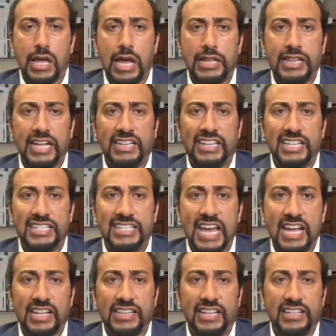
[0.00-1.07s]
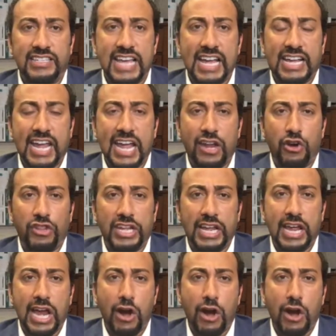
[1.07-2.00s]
I think the de- the decade or the